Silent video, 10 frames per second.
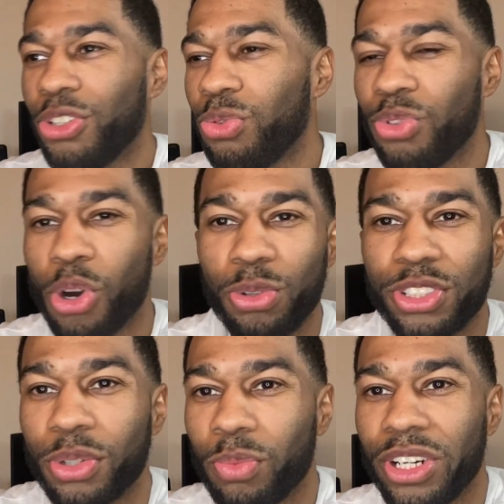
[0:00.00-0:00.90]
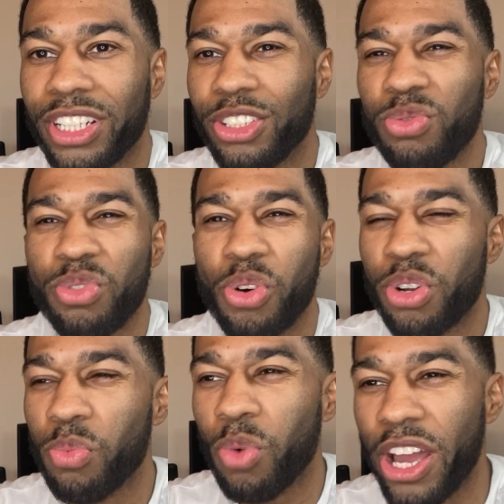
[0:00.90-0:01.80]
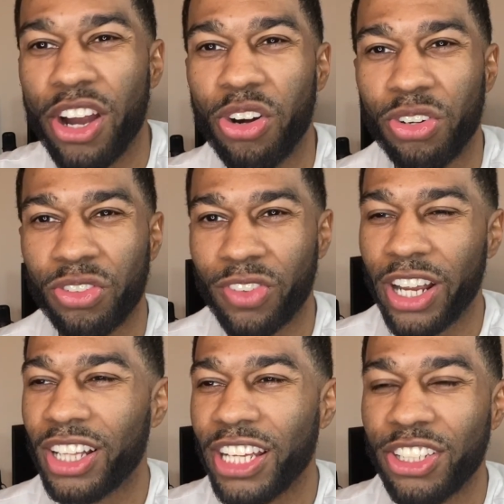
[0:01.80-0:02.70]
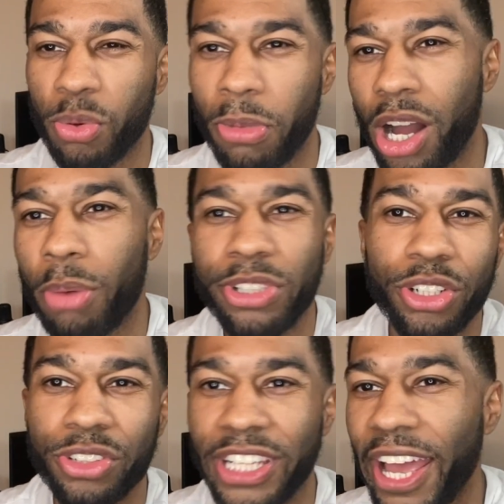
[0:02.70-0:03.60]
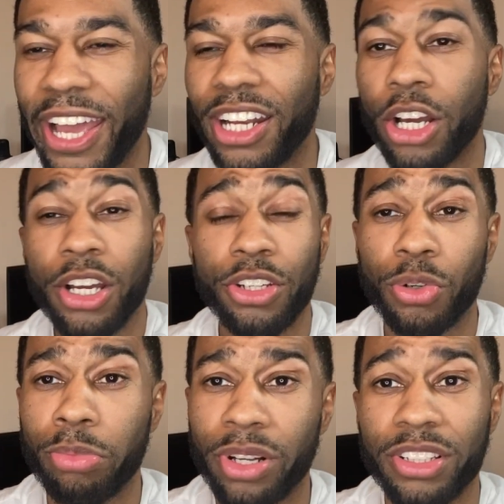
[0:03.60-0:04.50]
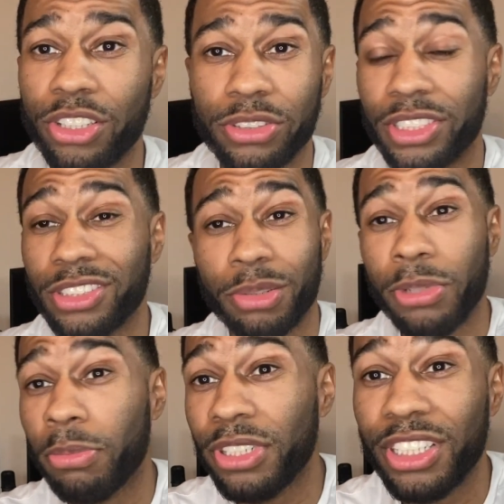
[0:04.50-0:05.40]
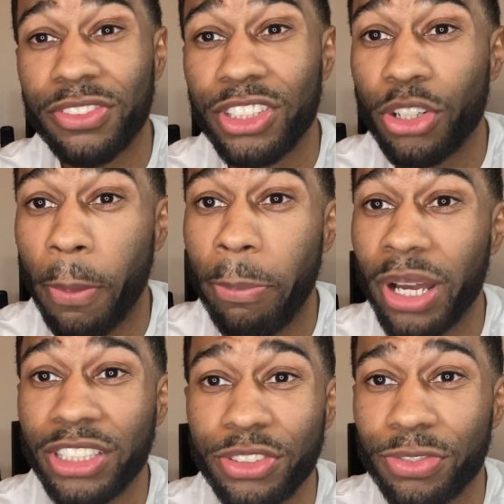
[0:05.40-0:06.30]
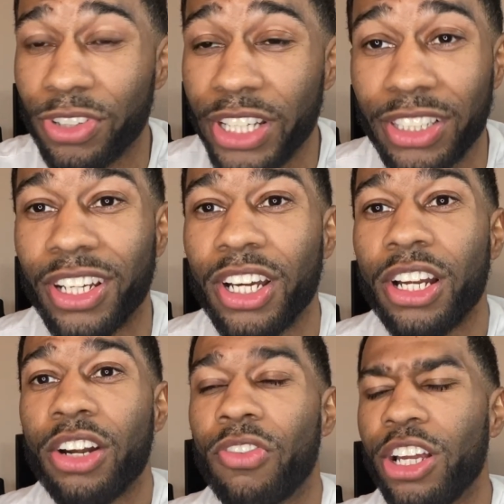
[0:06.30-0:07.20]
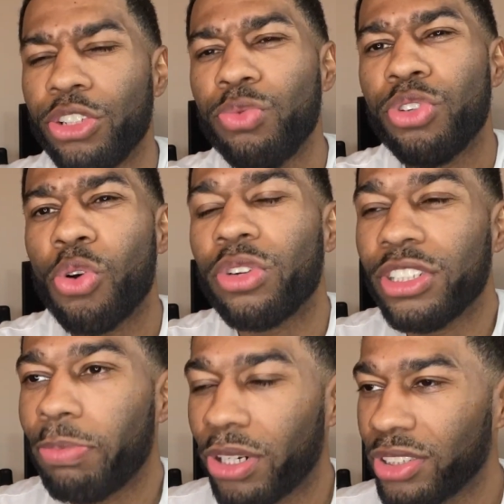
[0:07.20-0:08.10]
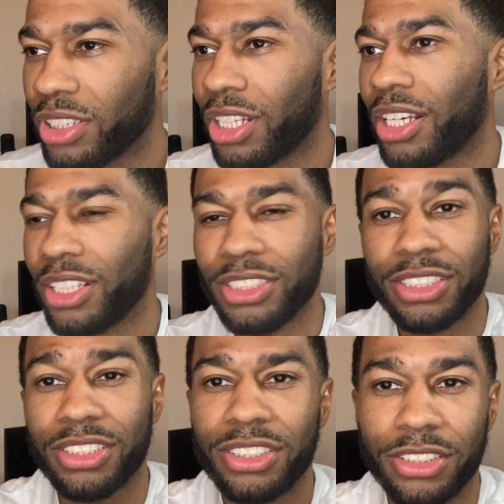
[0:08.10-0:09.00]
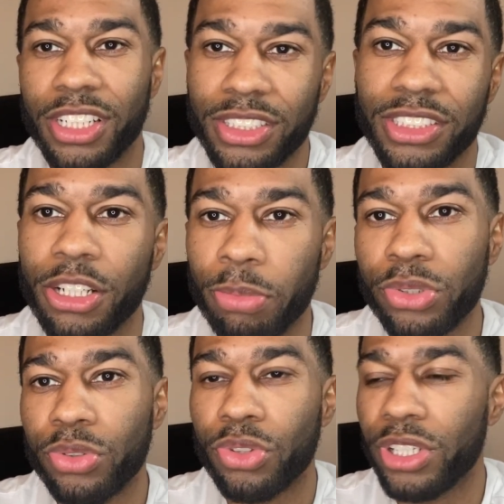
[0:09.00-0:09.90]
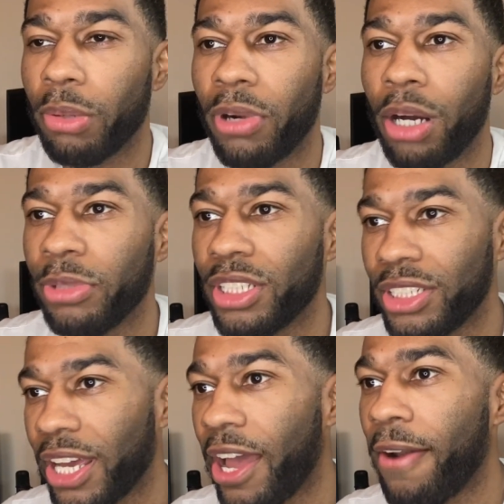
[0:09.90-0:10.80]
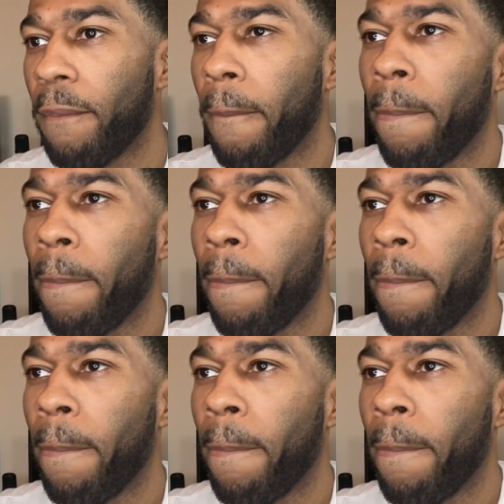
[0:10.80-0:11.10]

you know someone and you know them well? right? Like your mom and your dad, your brother, your sister, maybe even your best friend, right? You know this person. Like let's just example, you know your mom and your dad,